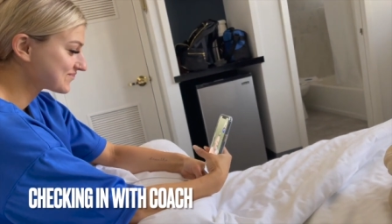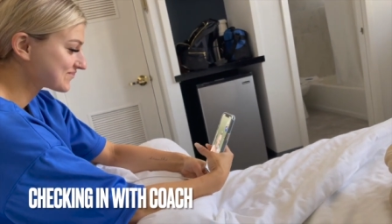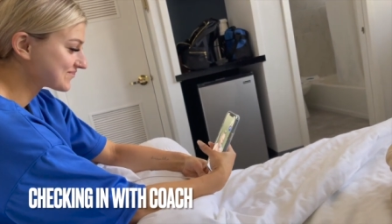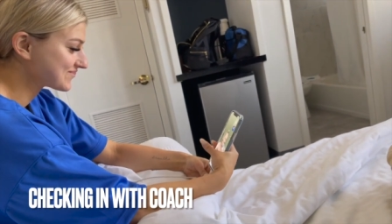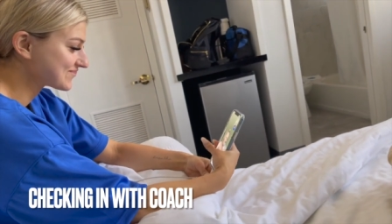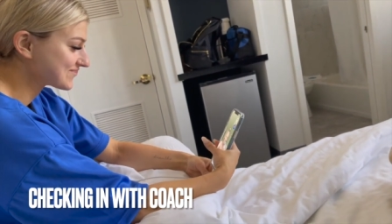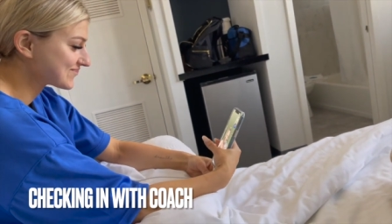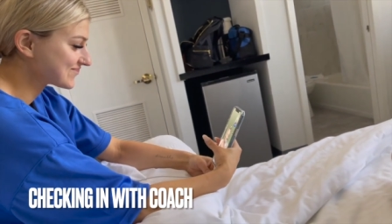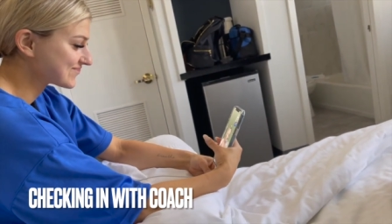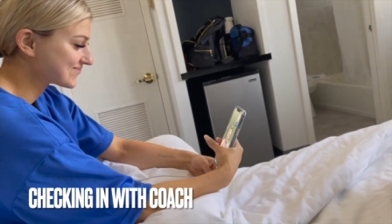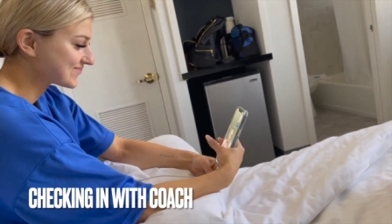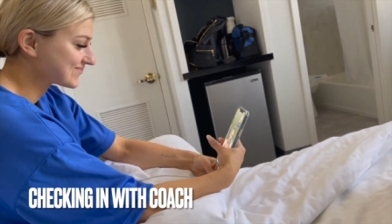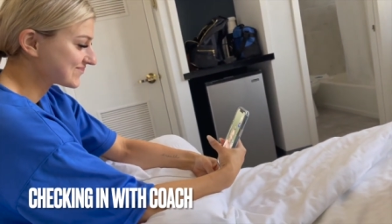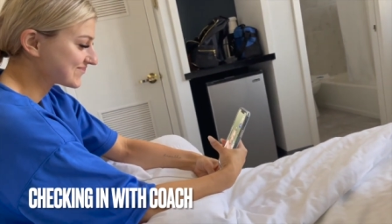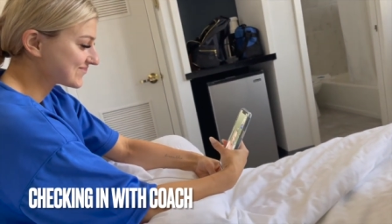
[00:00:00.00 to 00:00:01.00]

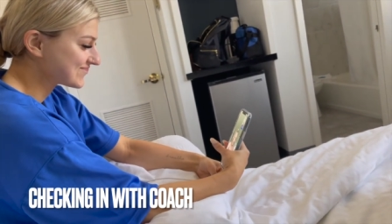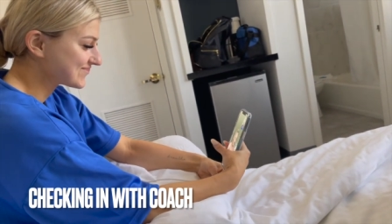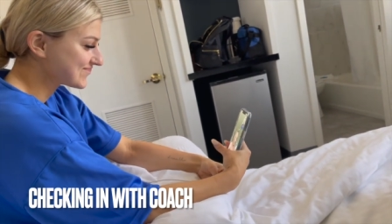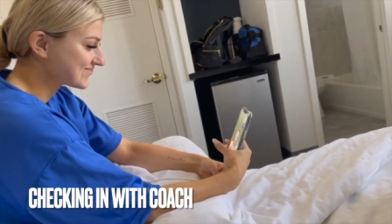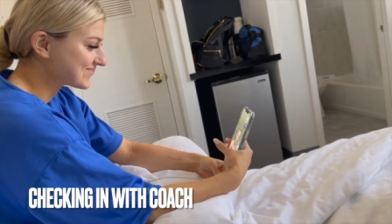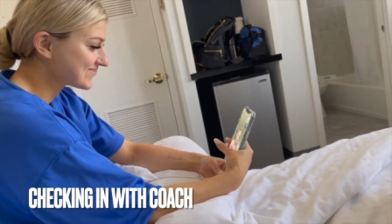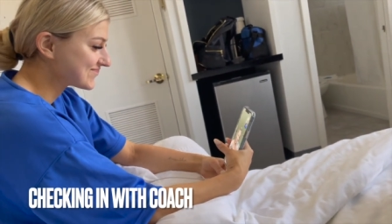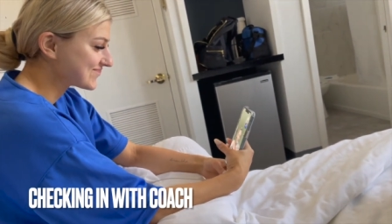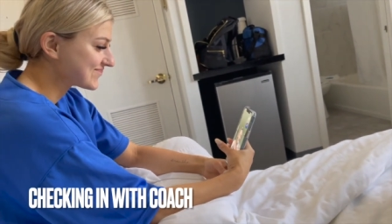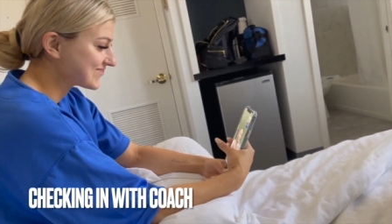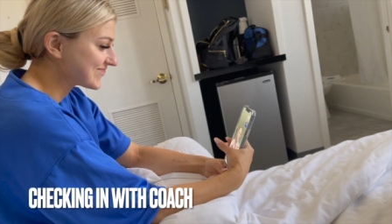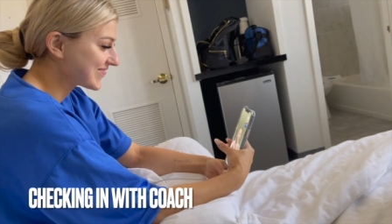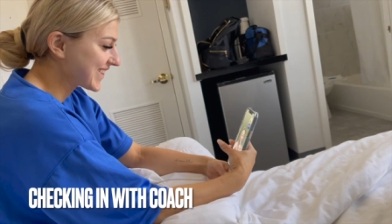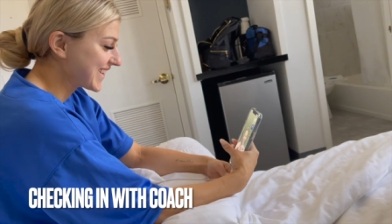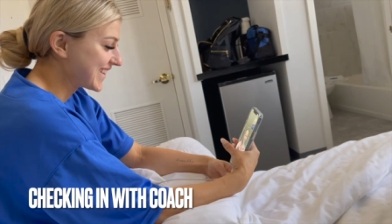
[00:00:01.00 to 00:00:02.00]
I
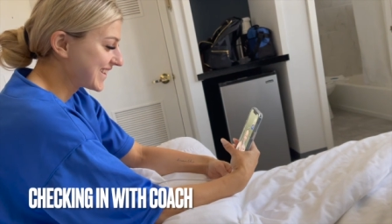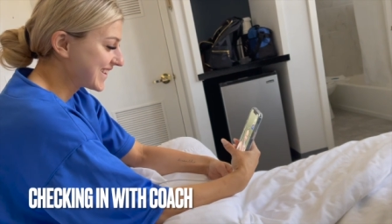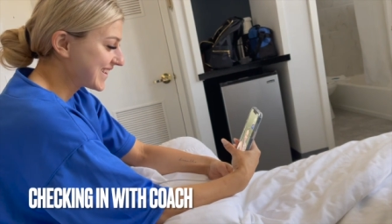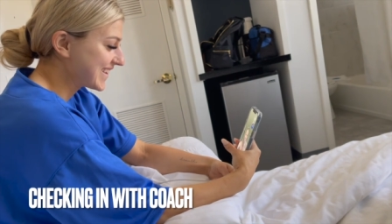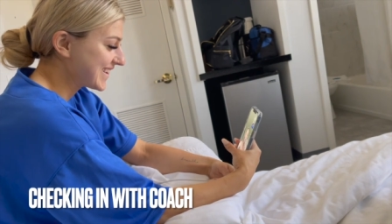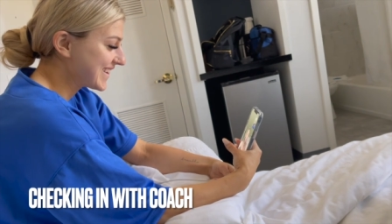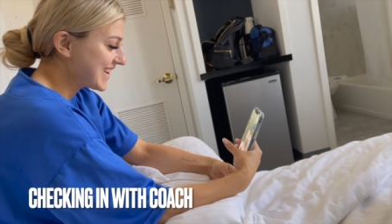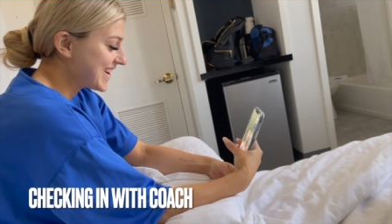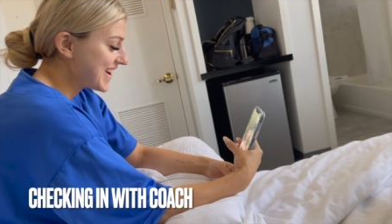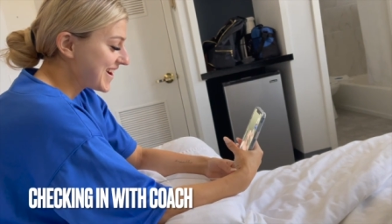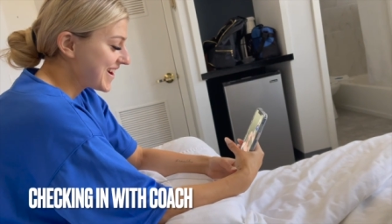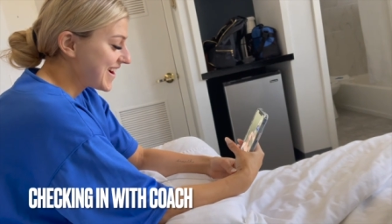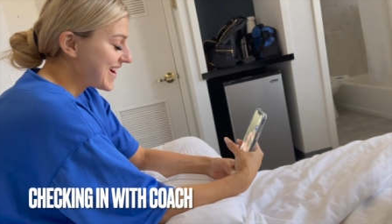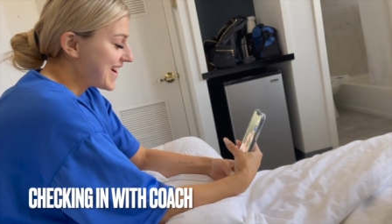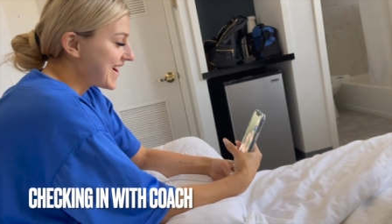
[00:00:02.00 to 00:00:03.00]
woke up at like 6
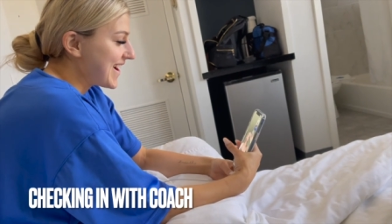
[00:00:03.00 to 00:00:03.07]
a.m.